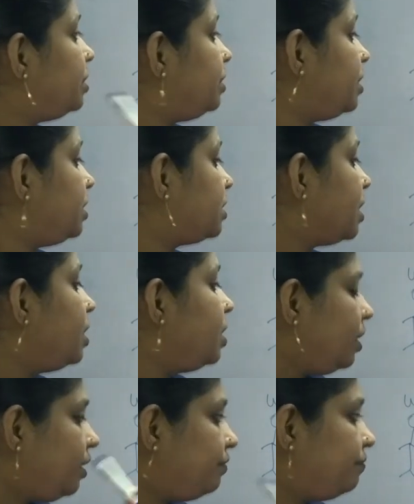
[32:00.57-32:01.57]
this.
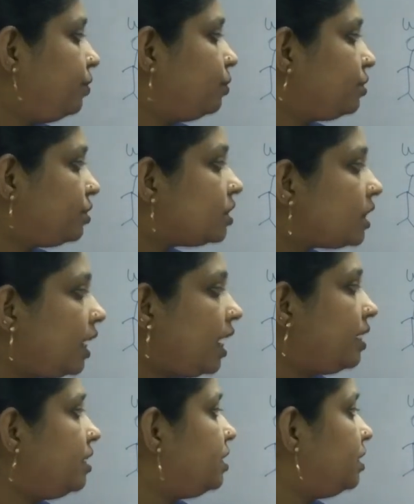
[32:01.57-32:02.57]
If you still
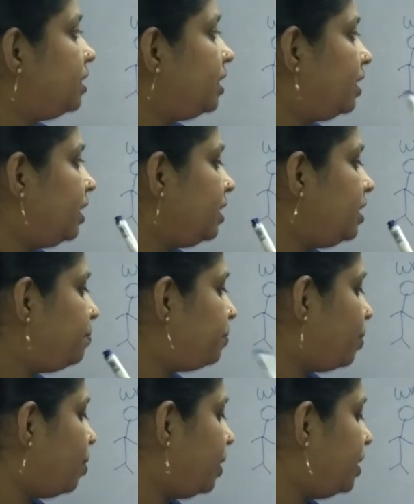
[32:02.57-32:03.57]
any
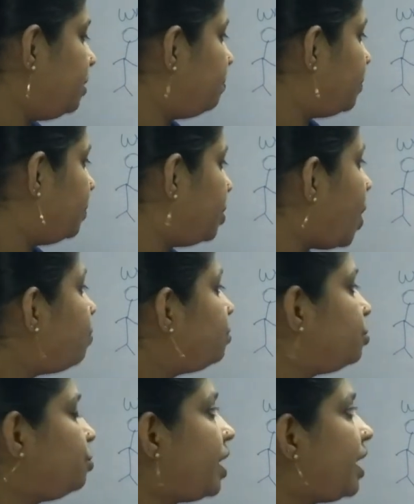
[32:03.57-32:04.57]

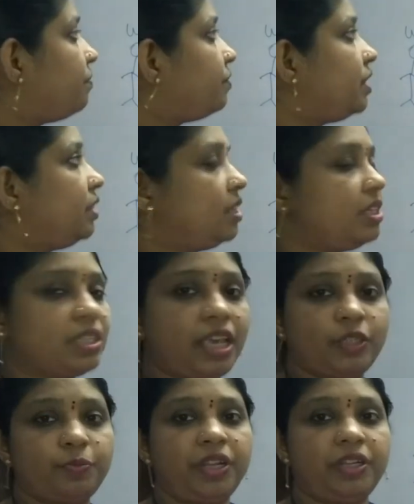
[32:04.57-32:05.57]
doubts you have in this
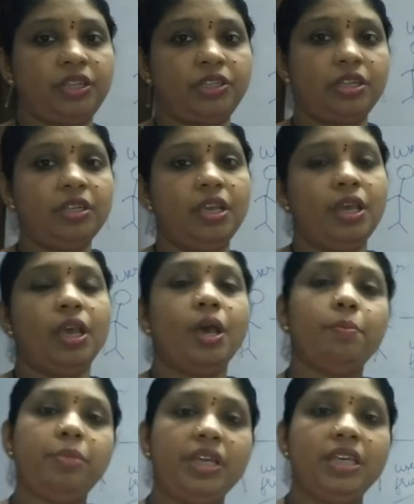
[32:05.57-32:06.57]
explanation,
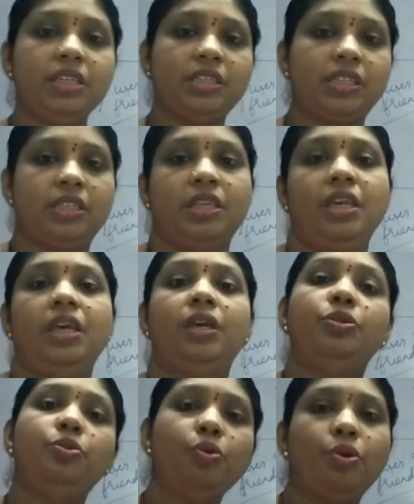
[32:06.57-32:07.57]
please
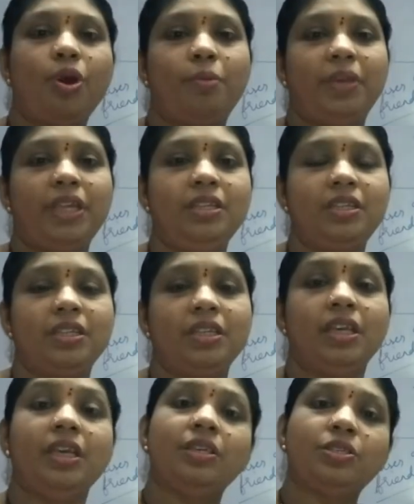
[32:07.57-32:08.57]
do comment,
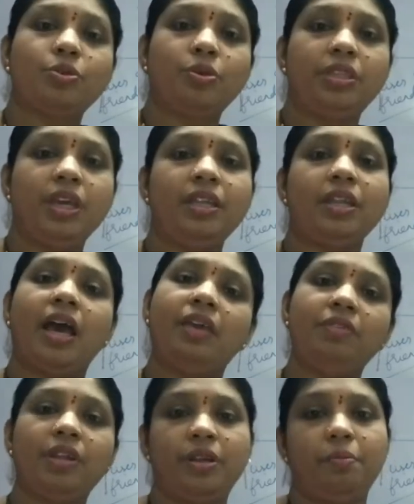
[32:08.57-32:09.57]
so that I
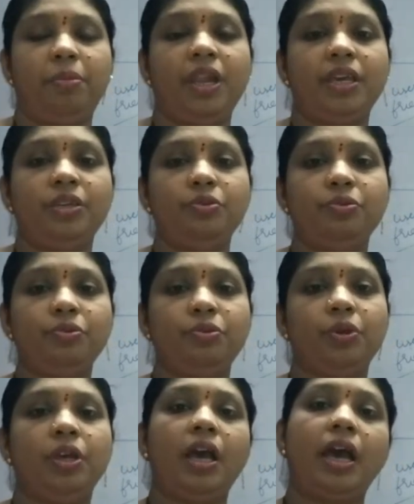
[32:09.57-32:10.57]
will reply you.
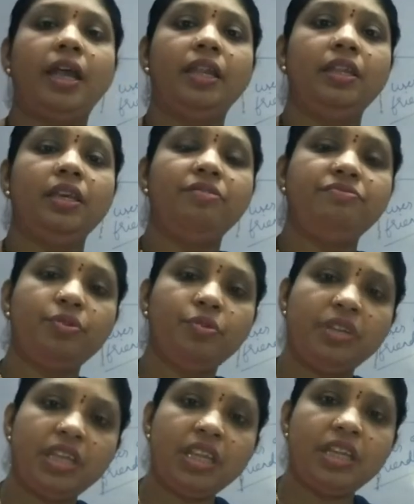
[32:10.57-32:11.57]
And if you
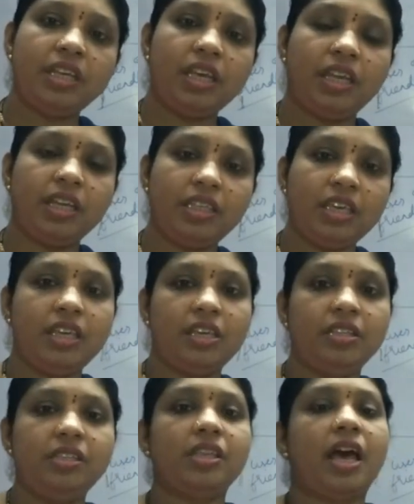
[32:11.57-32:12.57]
need anything
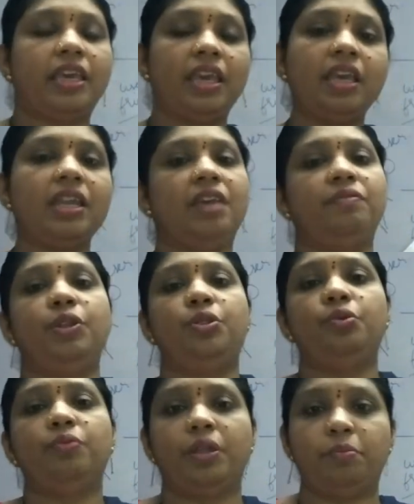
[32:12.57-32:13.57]
else, again I will
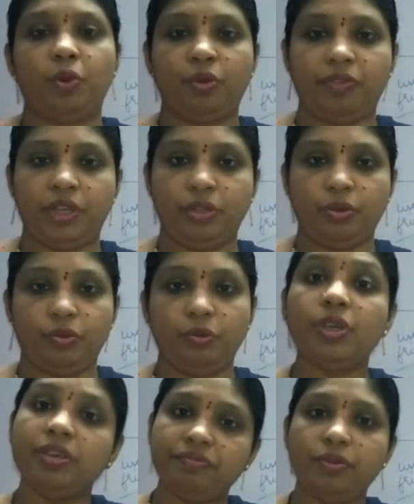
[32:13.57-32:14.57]
do one more video
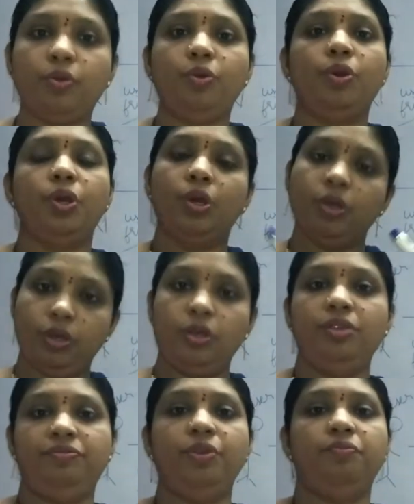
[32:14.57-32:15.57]
if you
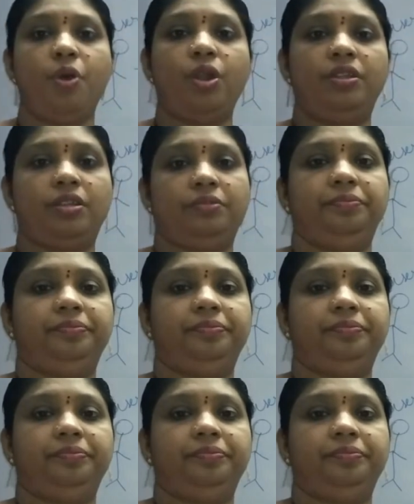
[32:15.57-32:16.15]
want.